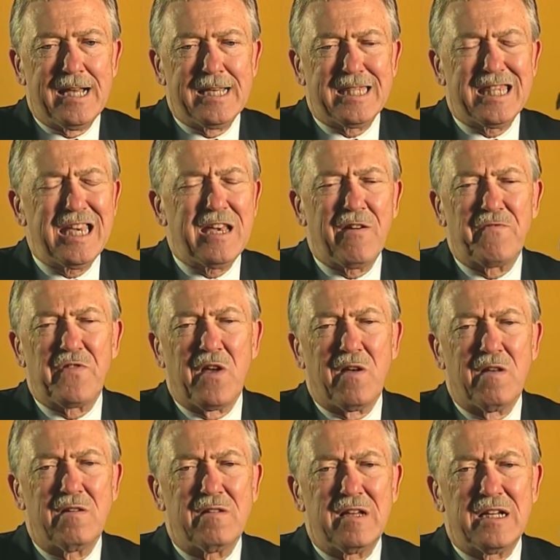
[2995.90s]
I think of
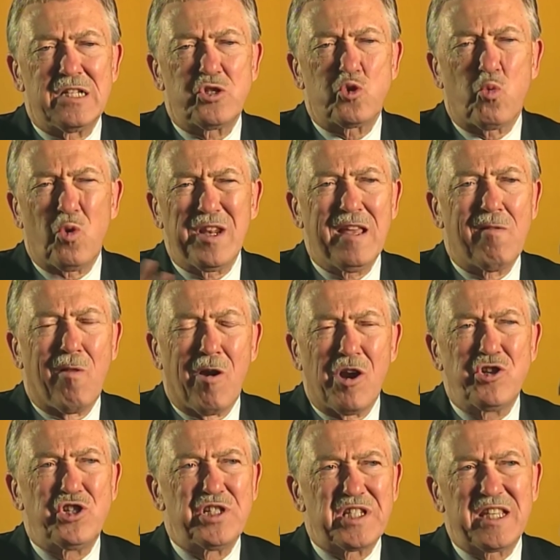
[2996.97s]
the 20
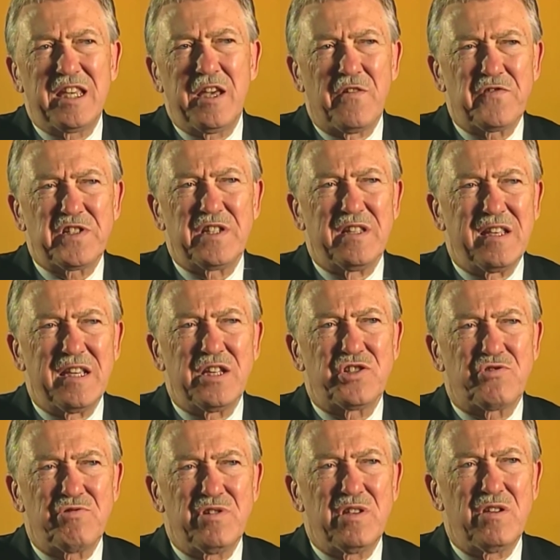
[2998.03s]
largest gifts in the
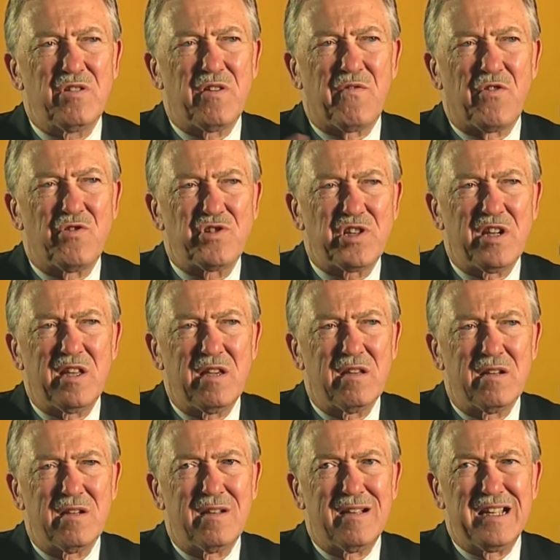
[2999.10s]
history of the university,
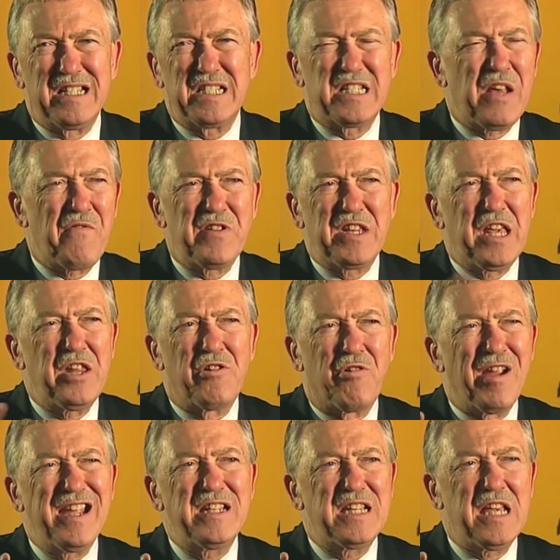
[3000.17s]
17
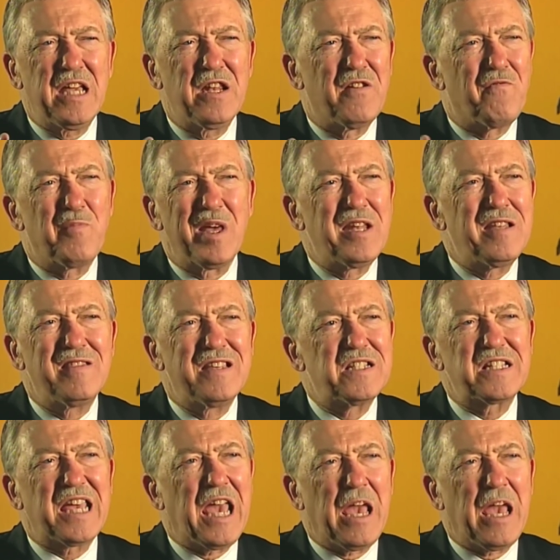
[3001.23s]
or 18 have been in this